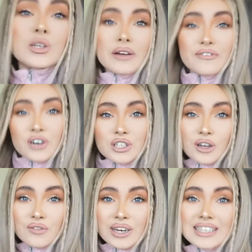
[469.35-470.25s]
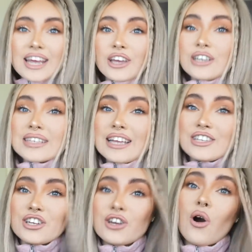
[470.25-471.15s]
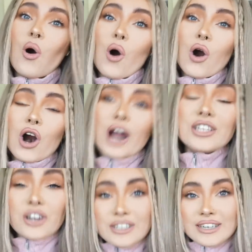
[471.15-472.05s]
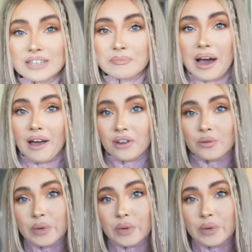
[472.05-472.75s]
I'm first off going to take you into our downstairs bathroom,